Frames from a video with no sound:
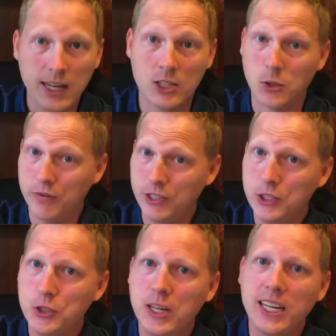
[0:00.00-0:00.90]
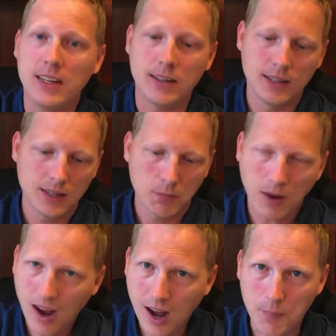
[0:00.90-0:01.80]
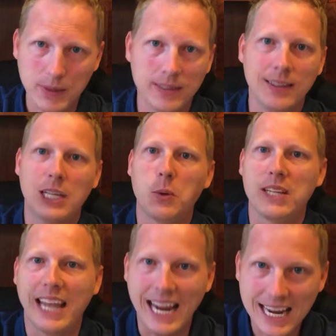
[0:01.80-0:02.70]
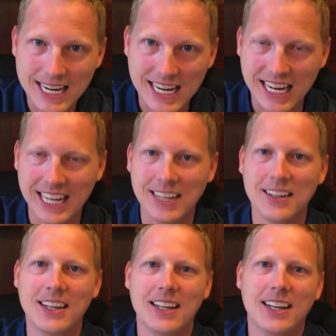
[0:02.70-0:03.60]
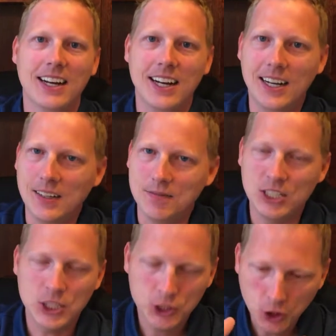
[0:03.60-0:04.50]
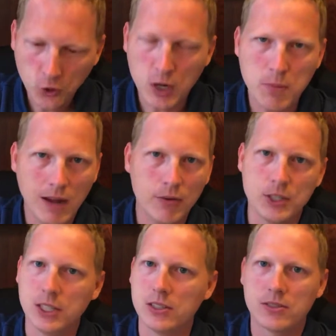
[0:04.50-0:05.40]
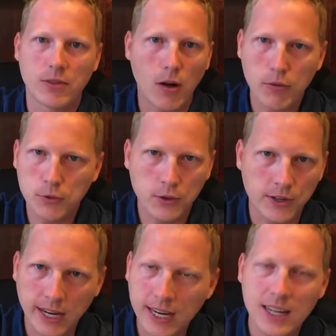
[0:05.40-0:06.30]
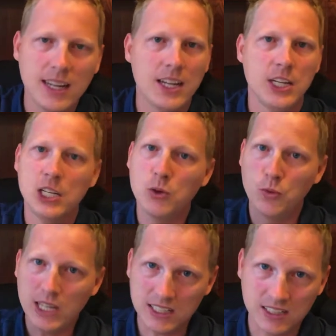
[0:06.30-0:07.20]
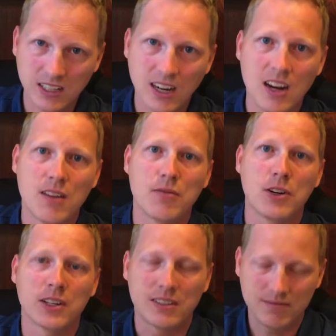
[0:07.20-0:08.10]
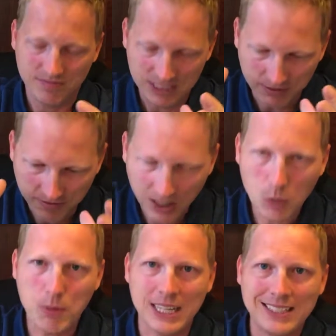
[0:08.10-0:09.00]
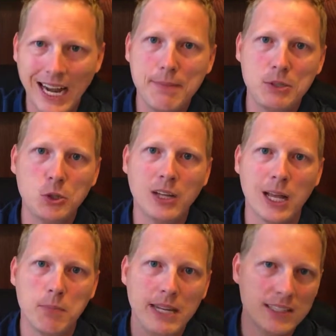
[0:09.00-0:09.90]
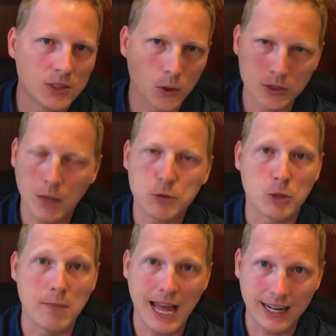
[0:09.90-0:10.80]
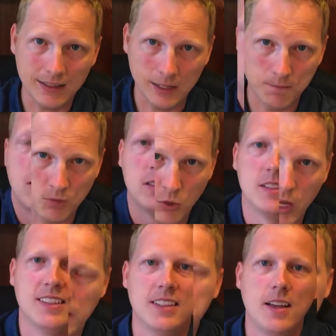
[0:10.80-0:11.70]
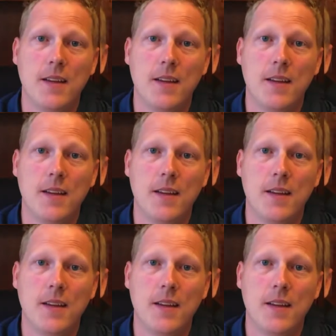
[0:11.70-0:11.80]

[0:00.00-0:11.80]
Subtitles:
So if you're drinking pop and liquid candy and just sugary beverages all throughout the day, your risk for developing type 2 diabetes goes up dramatically, okay?